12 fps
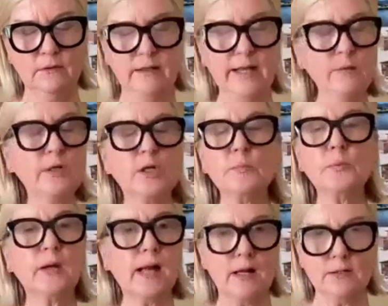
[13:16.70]
anyone can
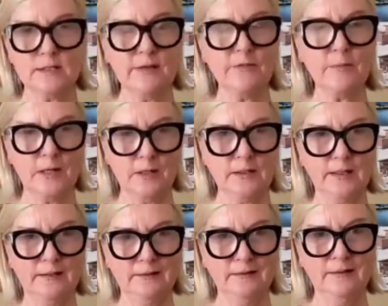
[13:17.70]
put a house on the
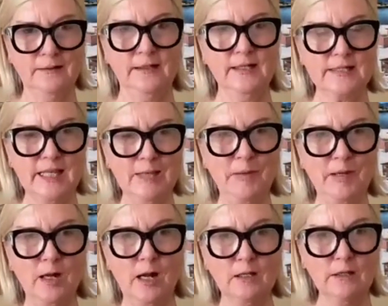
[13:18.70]
market. It's
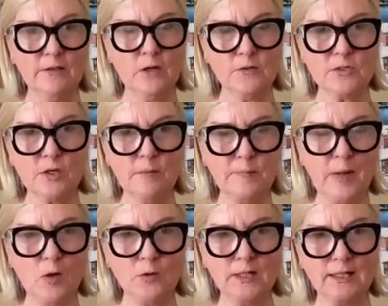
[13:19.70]
keeping all of those
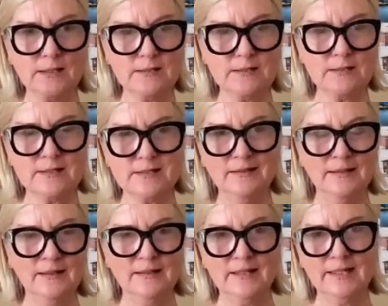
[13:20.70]
components
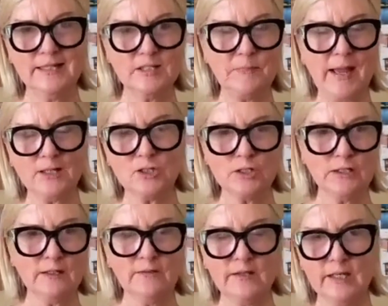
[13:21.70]
the
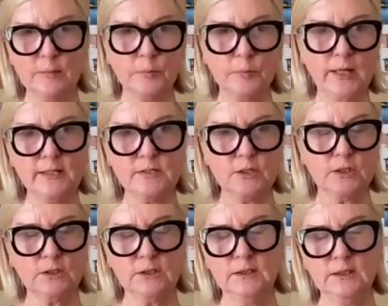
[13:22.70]
inspection, the
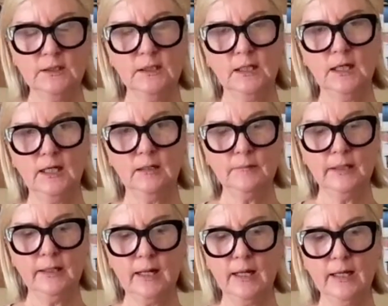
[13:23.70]
appraiser. Um,
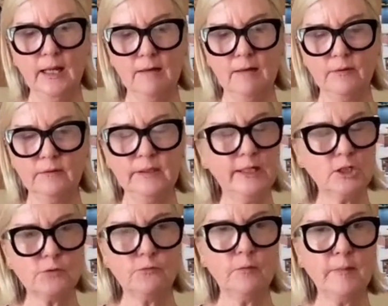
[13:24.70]
and I have a
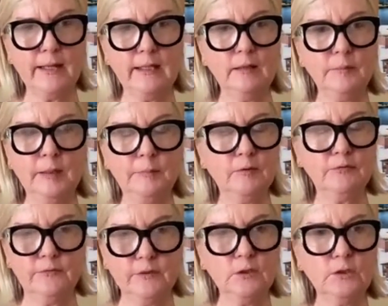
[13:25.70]
niche for making people
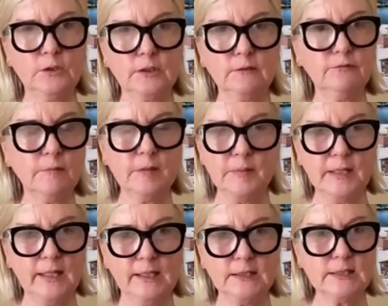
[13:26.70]
feel good from the
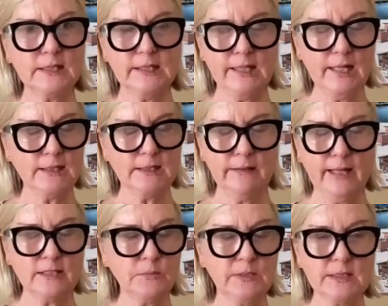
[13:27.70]
beginning to the end. And
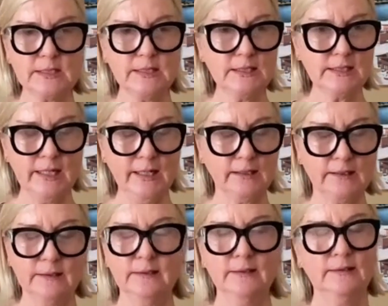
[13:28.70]
that's what it's going to take.